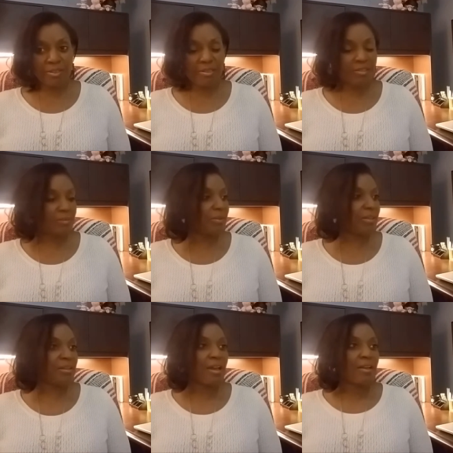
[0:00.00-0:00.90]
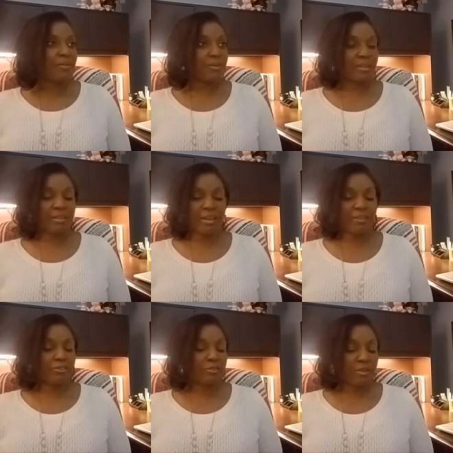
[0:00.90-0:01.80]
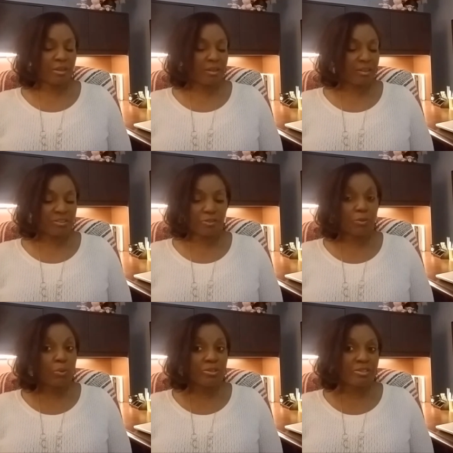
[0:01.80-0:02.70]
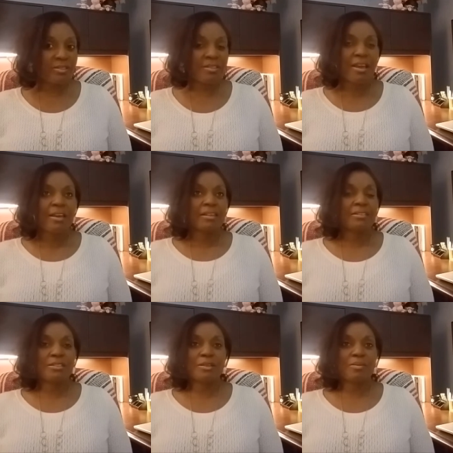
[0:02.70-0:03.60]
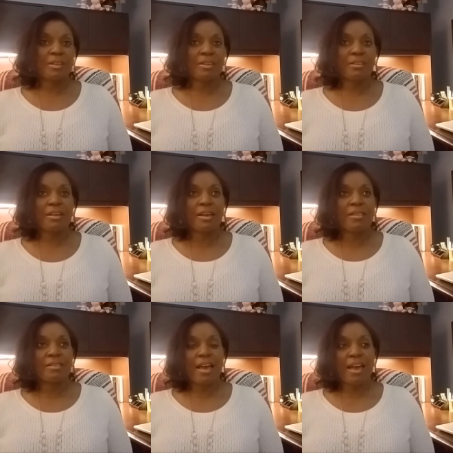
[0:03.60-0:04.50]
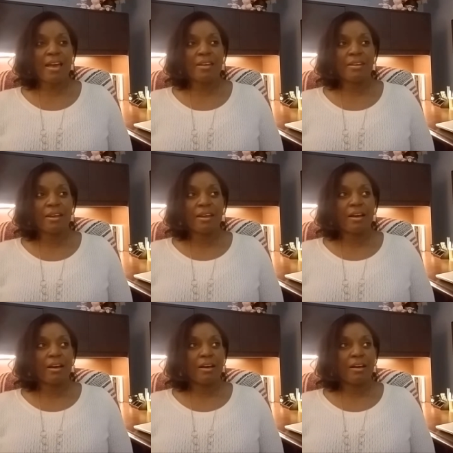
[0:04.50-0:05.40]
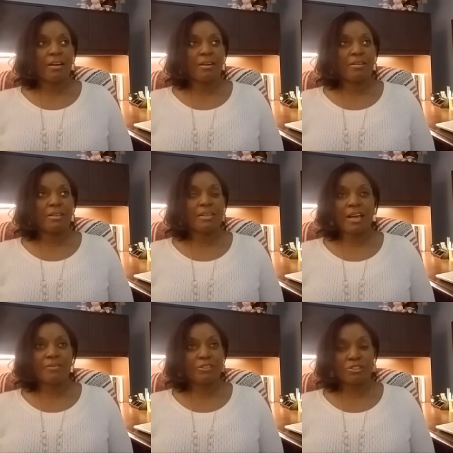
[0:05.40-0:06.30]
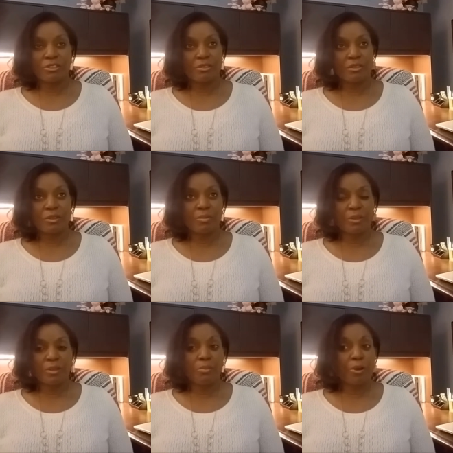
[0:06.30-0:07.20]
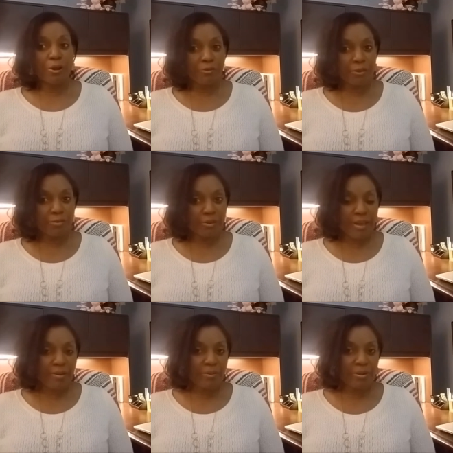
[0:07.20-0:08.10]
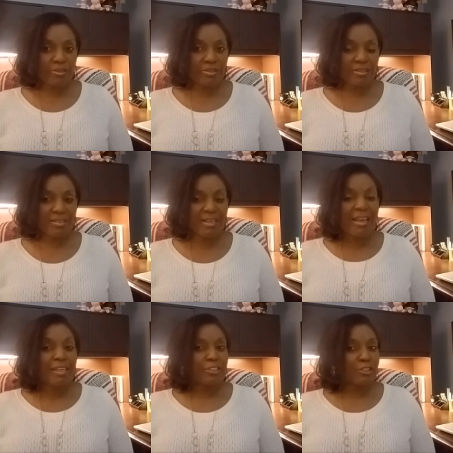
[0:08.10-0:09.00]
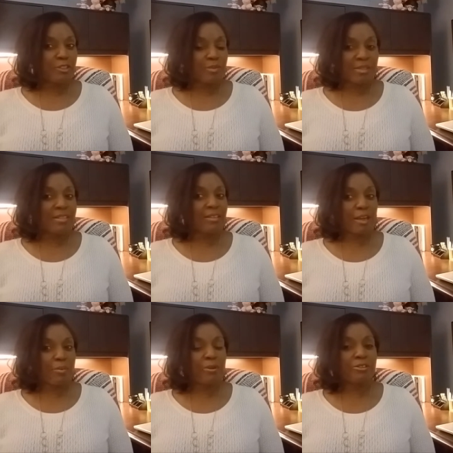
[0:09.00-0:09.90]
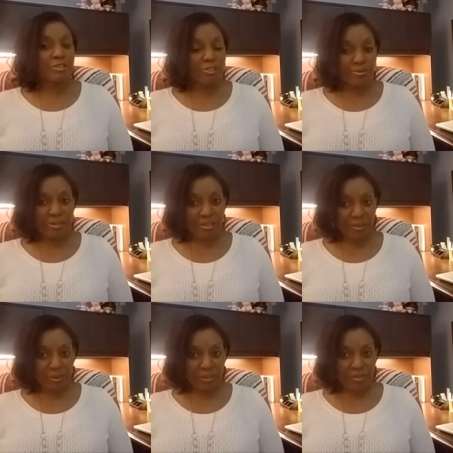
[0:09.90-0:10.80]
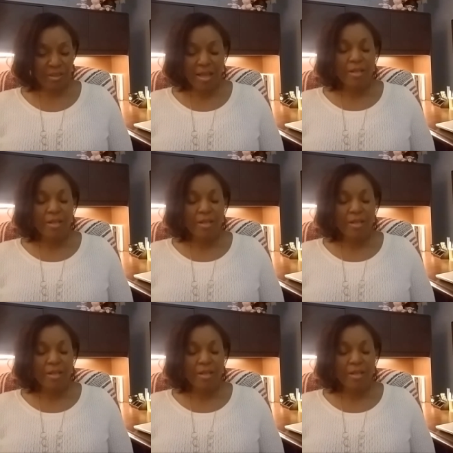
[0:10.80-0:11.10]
It doesn't mean they're not going to have divorces. It doesn't mean that life is just going to be perfect for that person. It just means that that person is resilient.